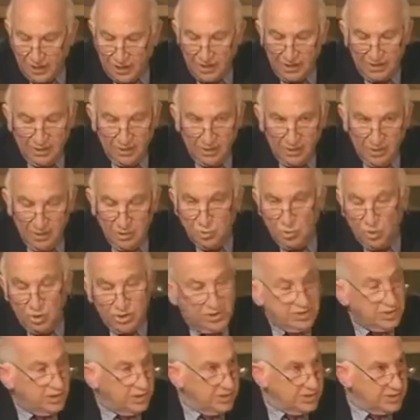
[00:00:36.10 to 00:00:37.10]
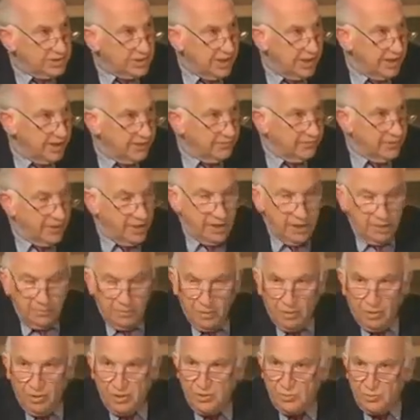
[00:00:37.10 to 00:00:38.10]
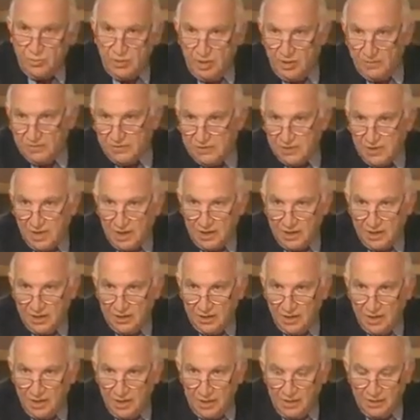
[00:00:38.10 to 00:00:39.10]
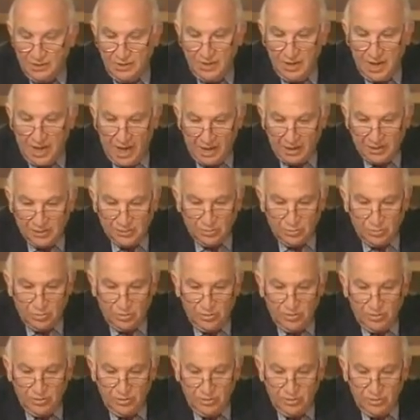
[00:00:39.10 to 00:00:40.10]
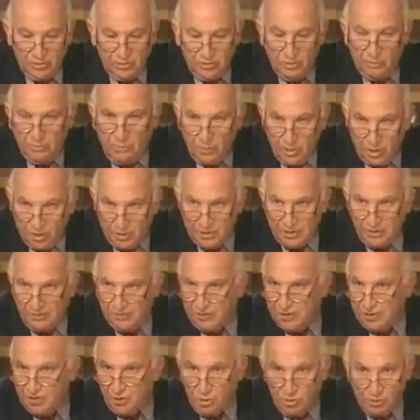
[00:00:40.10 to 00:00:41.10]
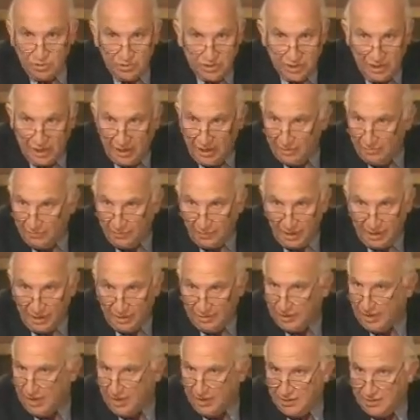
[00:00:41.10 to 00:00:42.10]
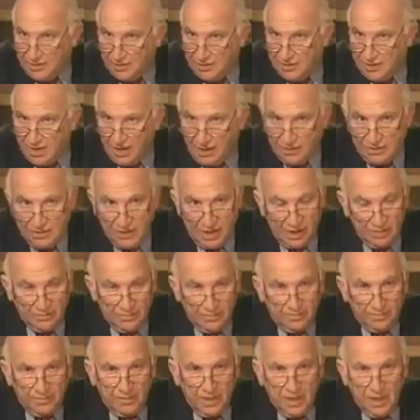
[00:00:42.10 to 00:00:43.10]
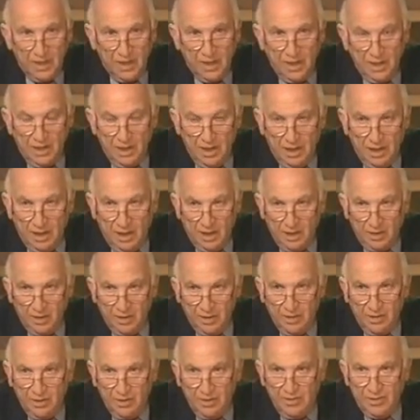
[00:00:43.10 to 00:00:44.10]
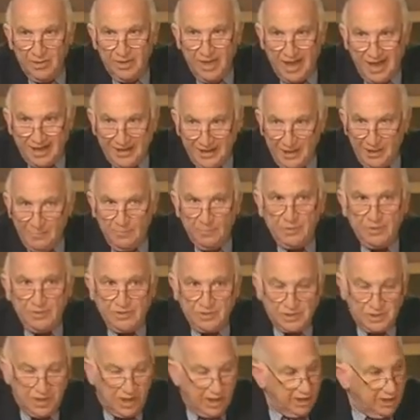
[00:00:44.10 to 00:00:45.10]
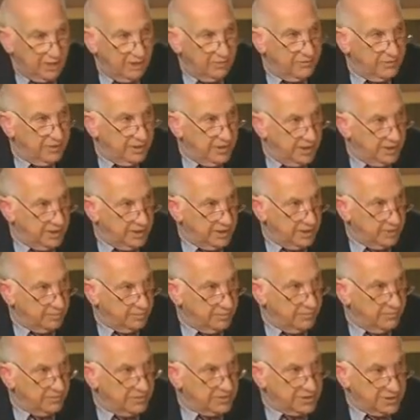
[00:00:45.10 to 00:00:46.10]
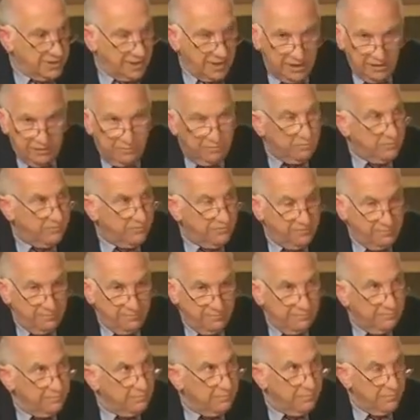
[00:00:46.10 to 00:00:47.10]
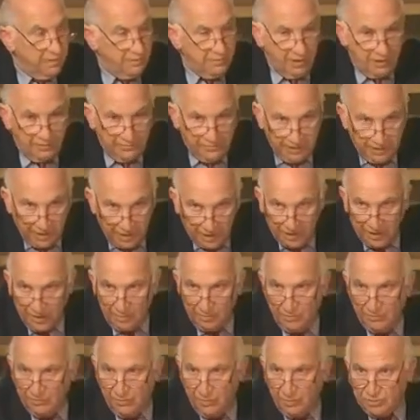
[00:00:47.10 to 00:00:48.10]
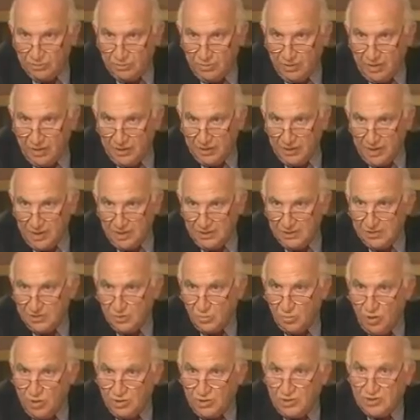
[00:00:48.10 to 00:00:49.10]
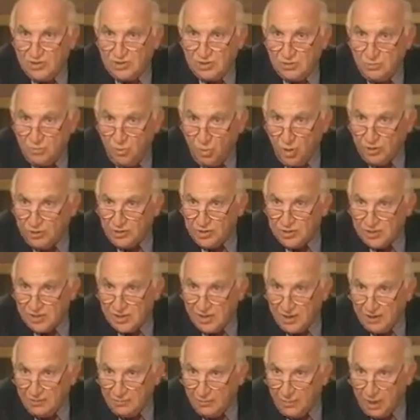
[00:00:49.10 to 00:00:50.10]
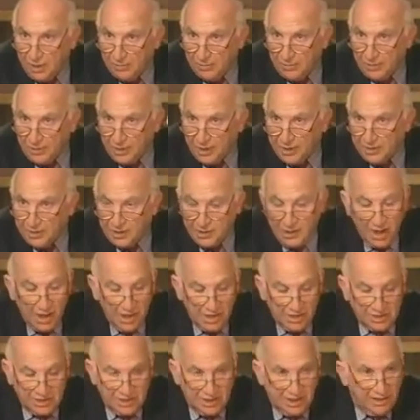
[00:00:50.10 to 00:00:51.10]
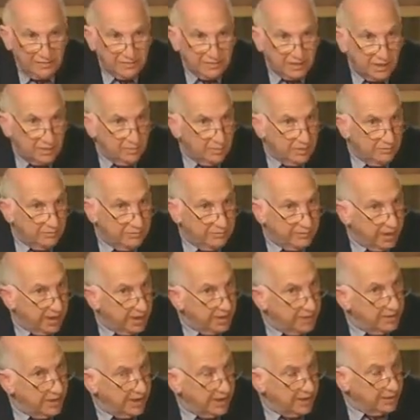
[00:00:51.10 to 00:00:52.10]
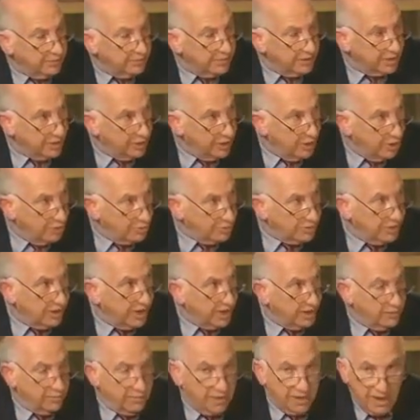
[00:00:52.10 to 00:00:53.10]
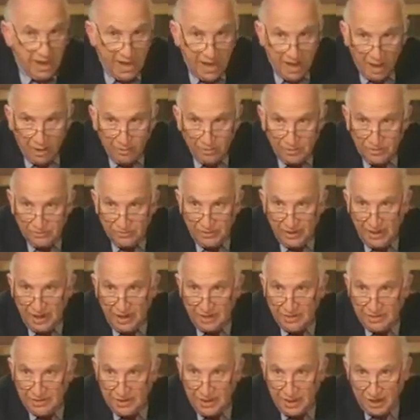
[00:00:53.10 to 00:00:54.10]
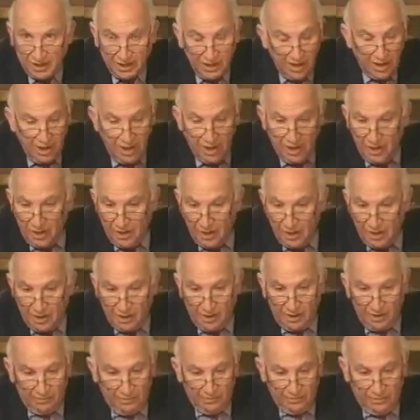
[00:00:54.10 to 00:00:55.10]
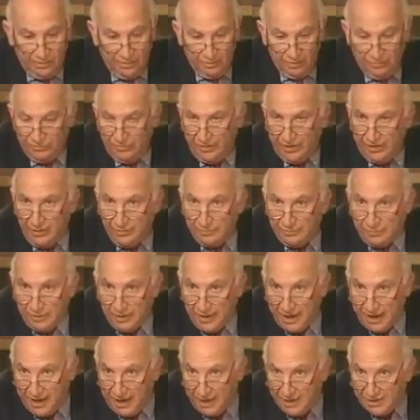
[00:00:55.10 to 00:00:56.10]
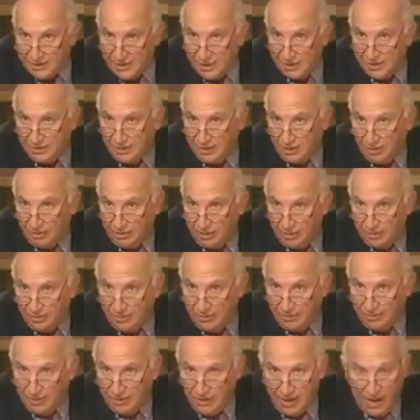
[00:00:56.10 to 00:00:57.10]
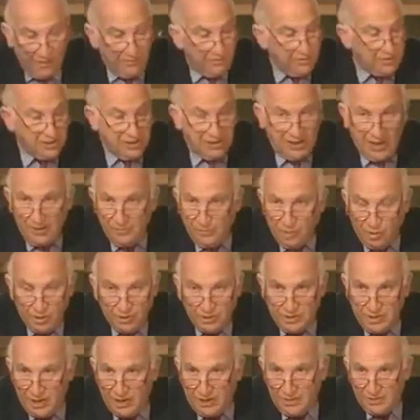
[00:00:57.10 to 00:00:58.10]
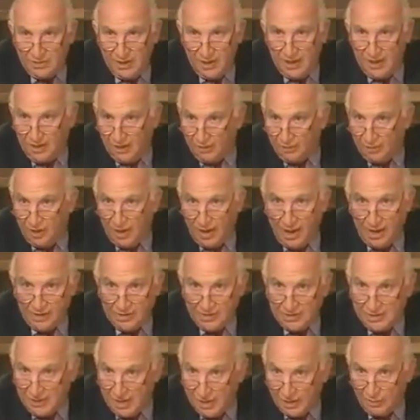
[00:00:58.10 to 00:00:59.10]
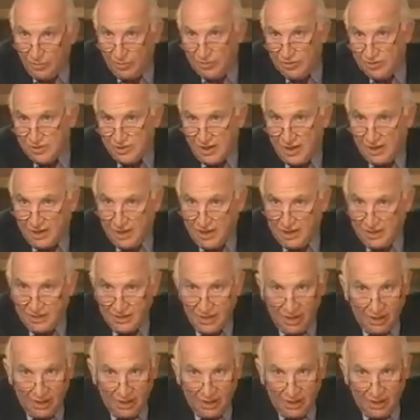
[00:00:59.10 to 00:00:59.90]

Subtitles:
studied, he's worse than a slave, because we have studied the books of the old slave plantations down south, and 90% of the income of the income of those plantations went to support the slave population. Slaves had to be fed, they had to be clothed, they had to be housed. If they got sick, they were afraid of plagues. An average slave cost $800 then, which is like